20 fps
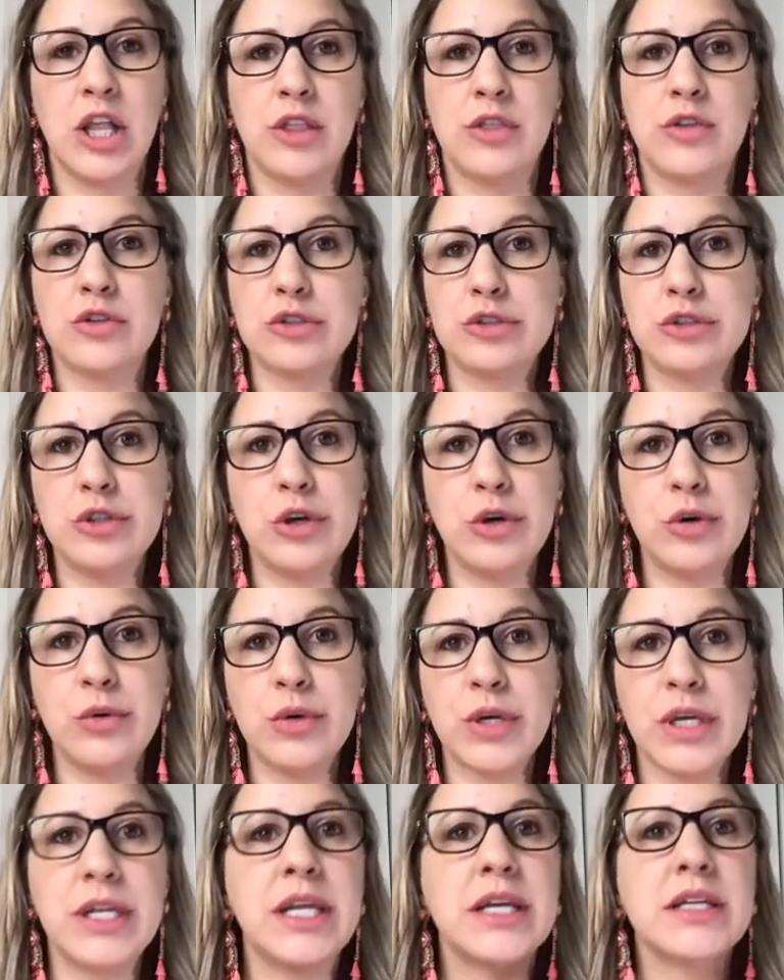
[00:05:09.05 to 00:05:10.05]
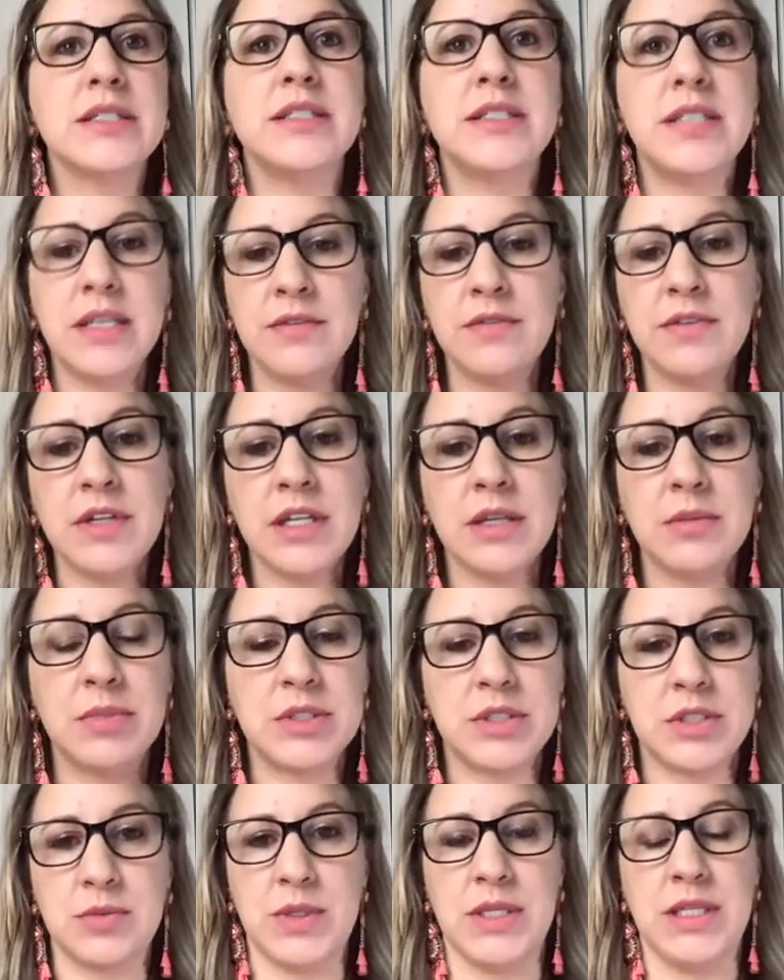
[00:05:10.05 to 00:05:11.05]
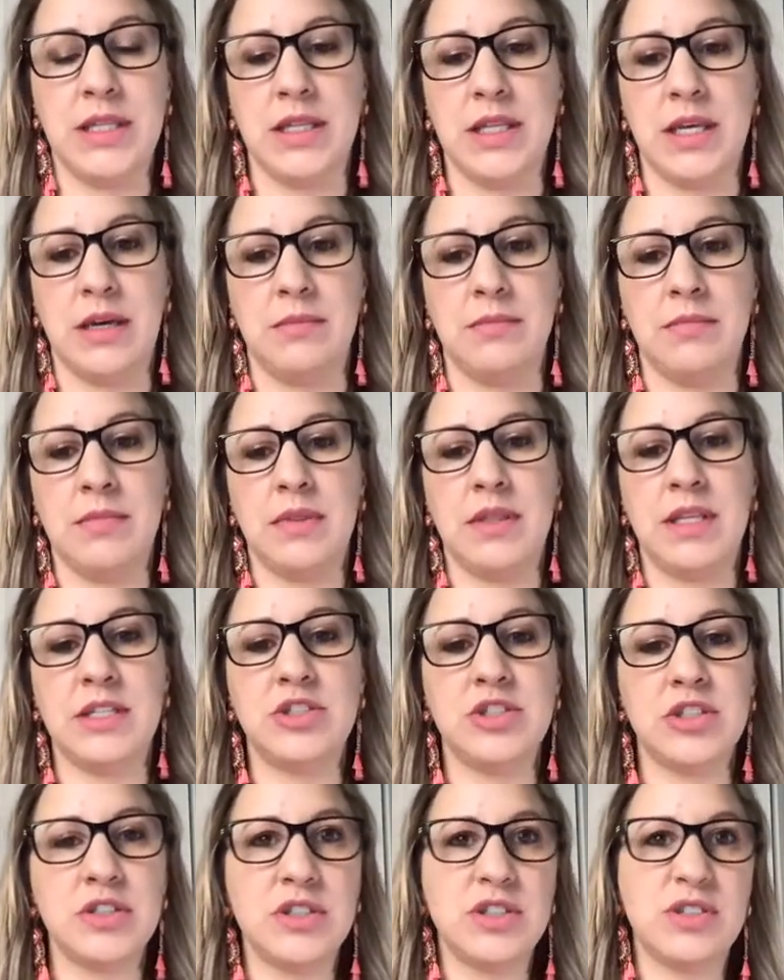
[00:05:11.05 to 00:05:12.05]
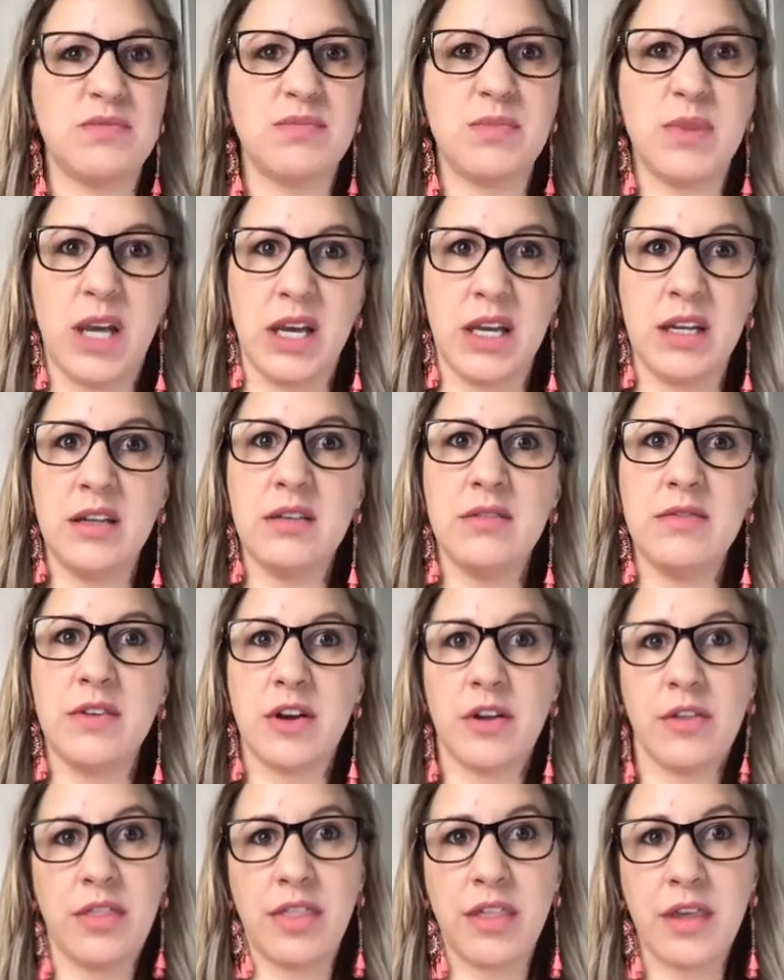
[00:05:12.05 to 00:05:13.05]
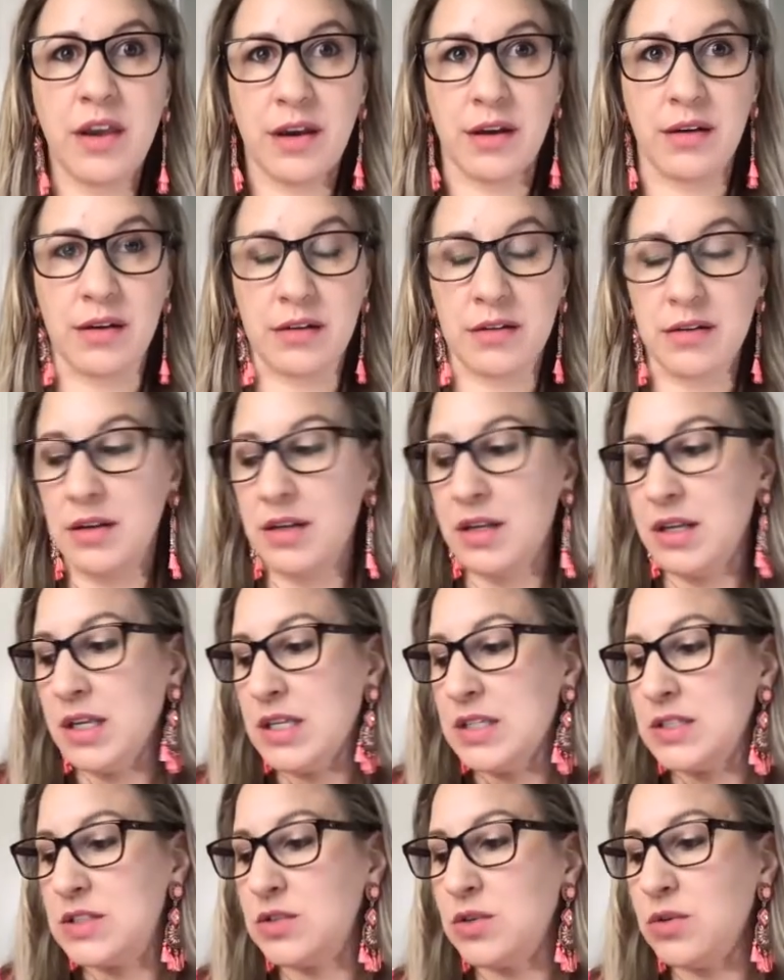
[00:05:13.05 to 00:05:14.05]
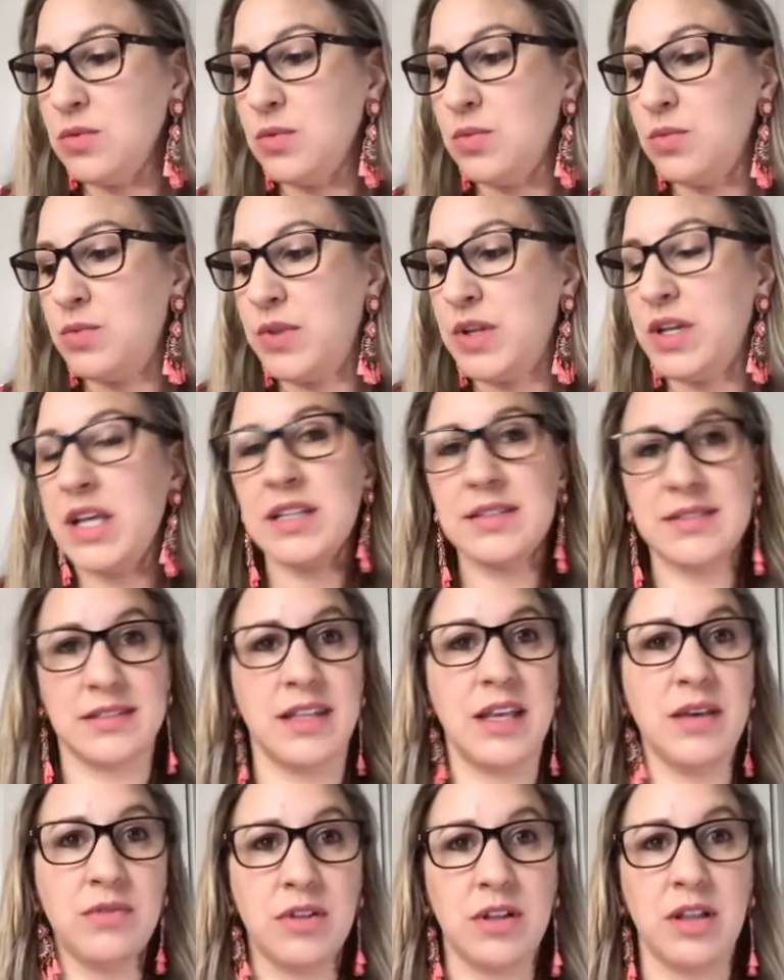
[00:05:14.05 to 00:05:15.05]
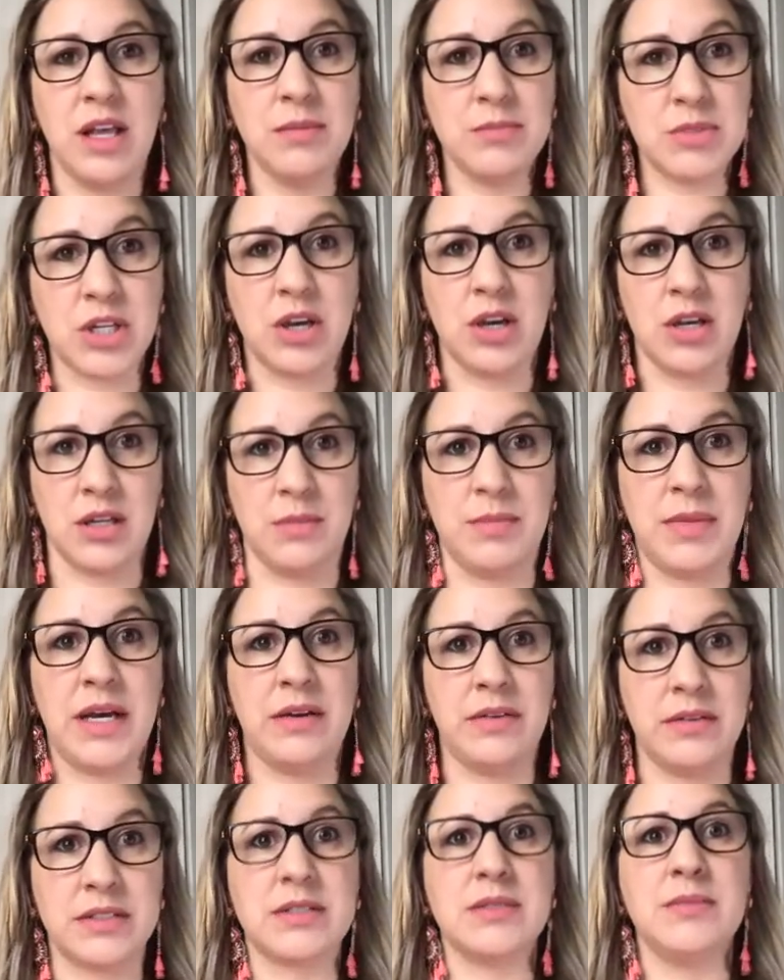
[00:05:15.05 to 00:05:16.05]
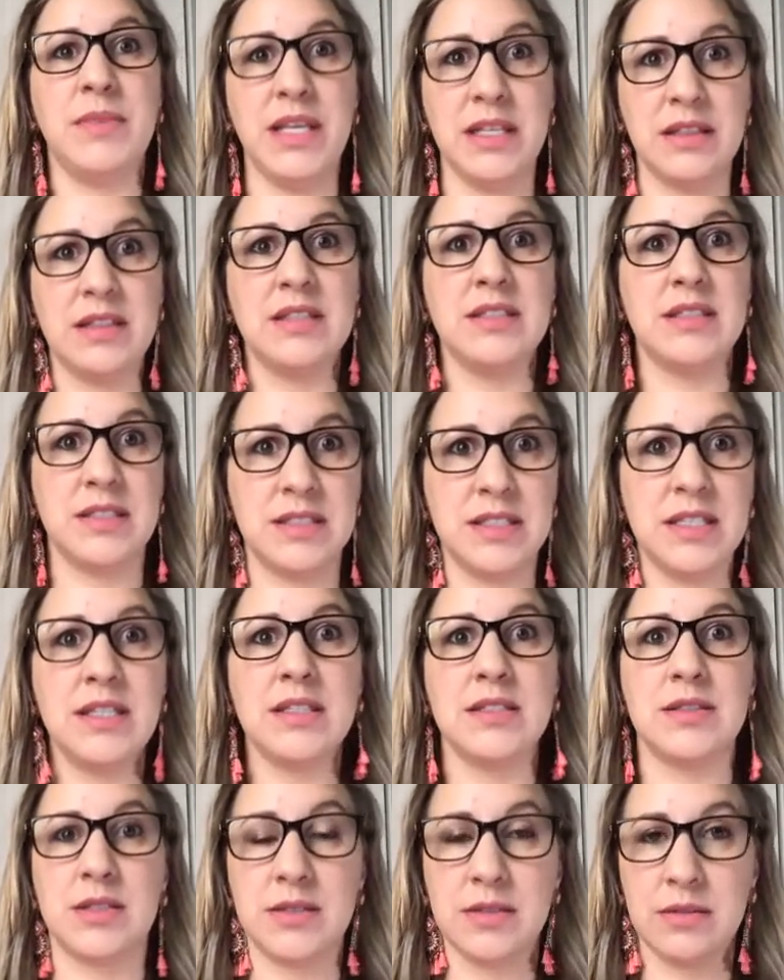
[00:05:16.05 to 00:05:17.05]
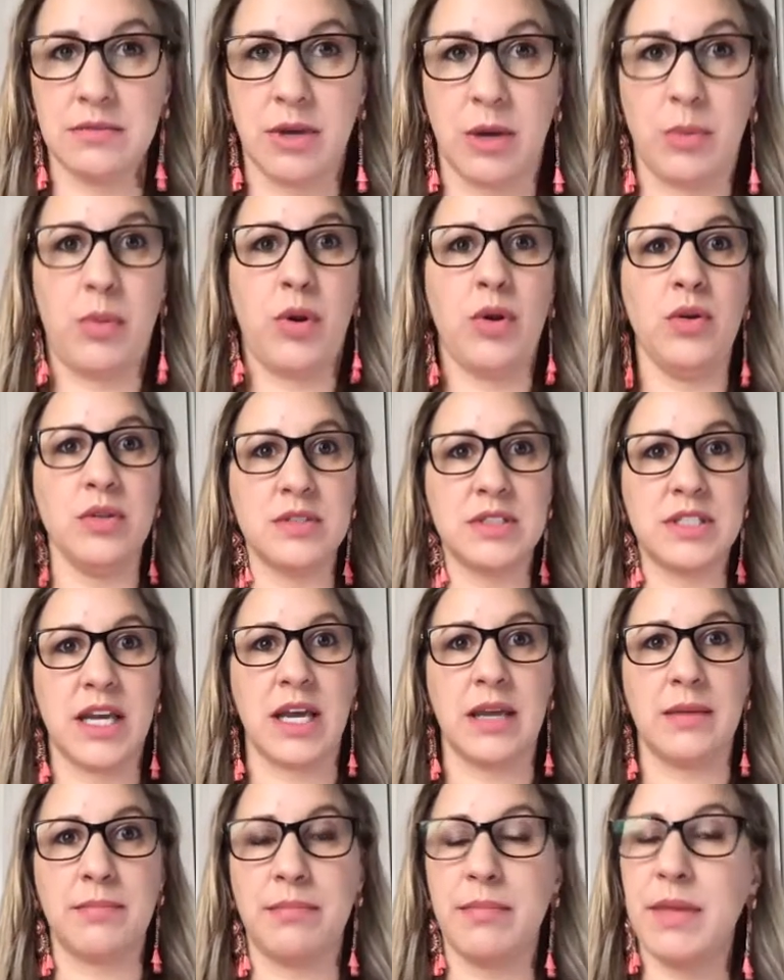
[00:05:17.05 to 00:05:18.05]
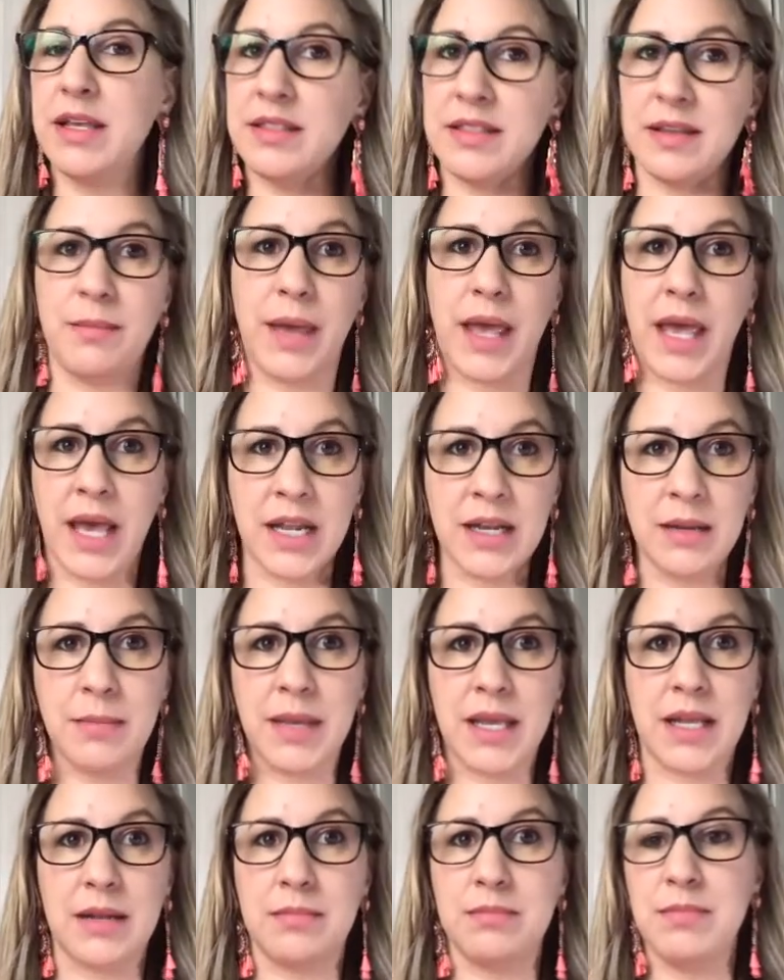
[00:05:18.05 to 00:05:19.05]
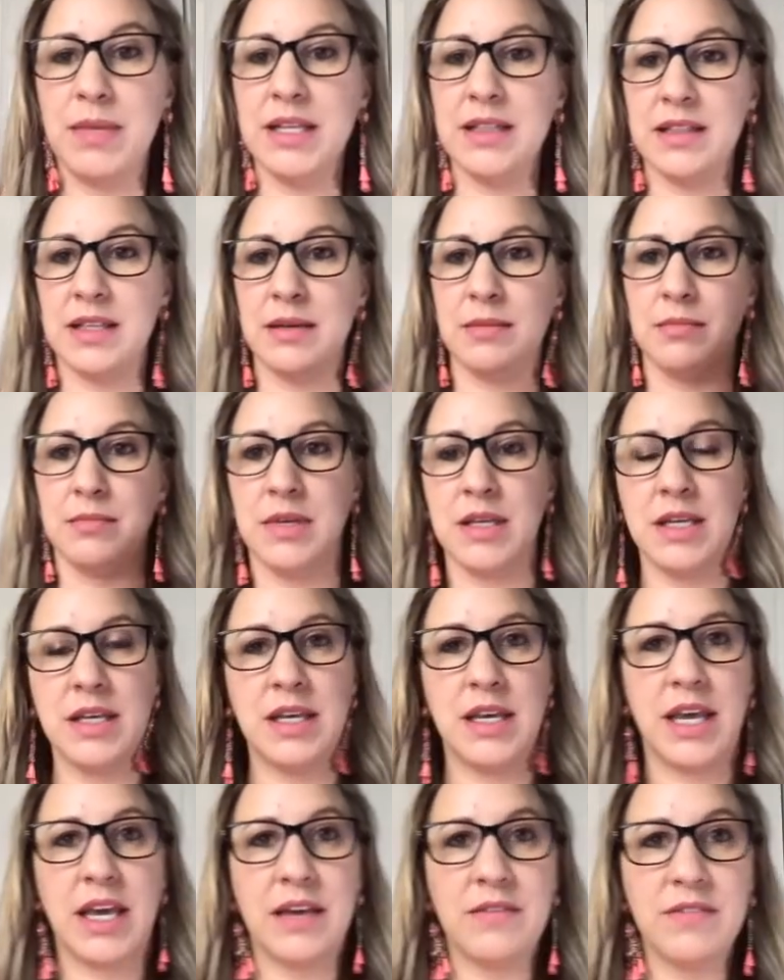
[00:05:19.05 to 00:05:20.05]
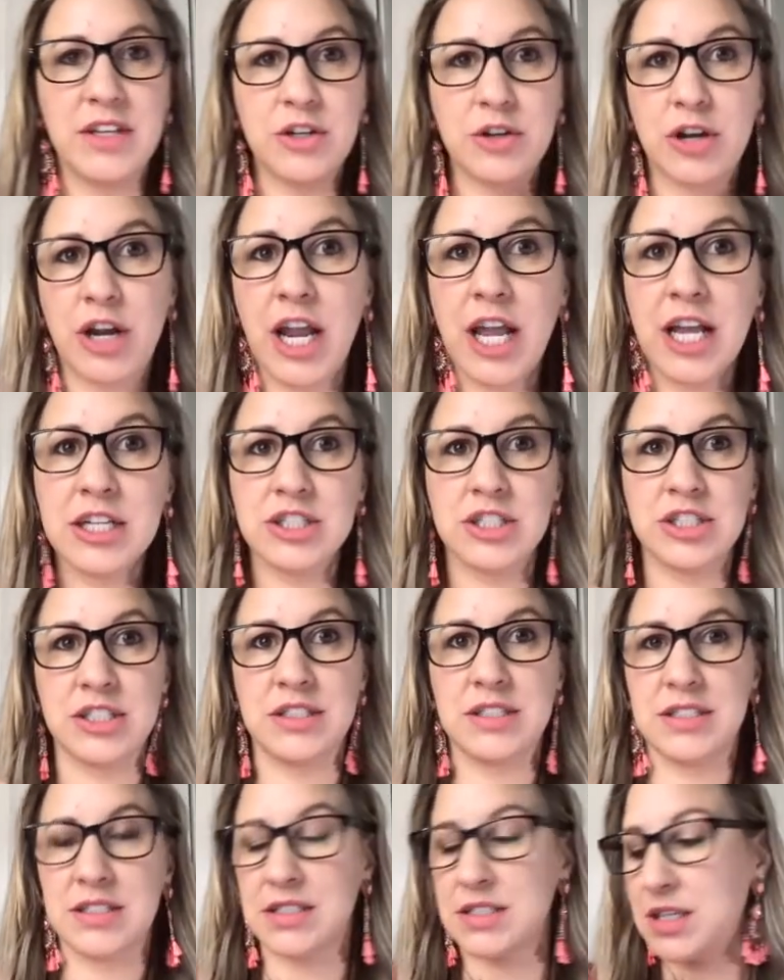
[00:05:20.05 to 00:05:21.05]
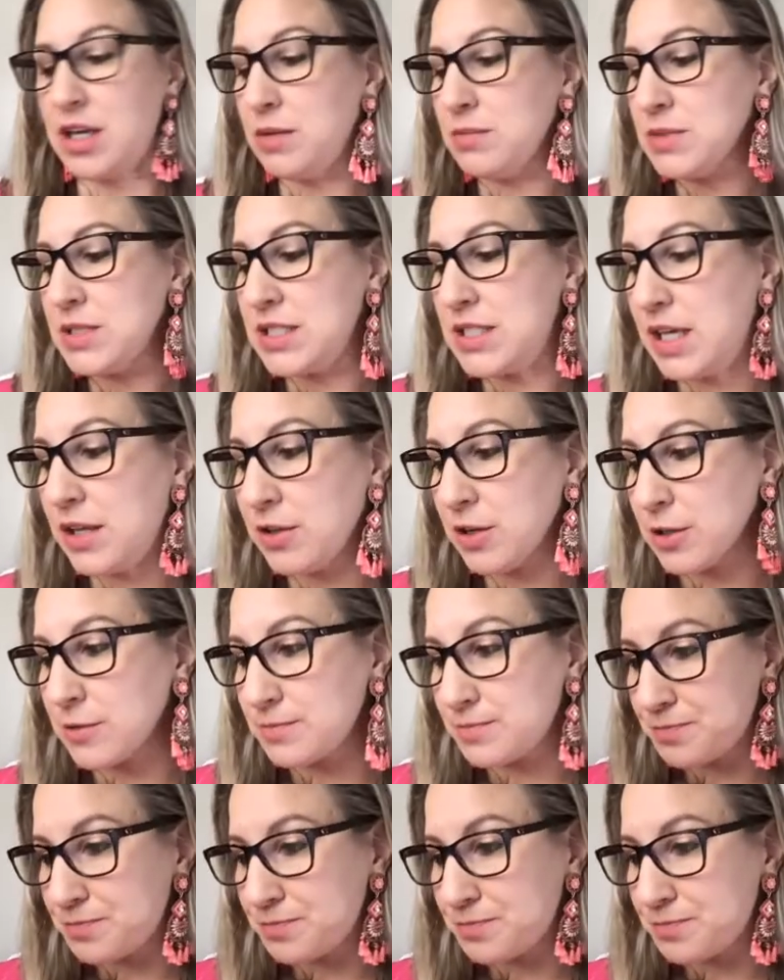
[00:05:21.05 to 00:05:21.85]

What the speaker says: There's no connectivity between them. They just kind of are there. So the next level I'm talking about is to make these things a prototype, make them animate, make them have interactions come together.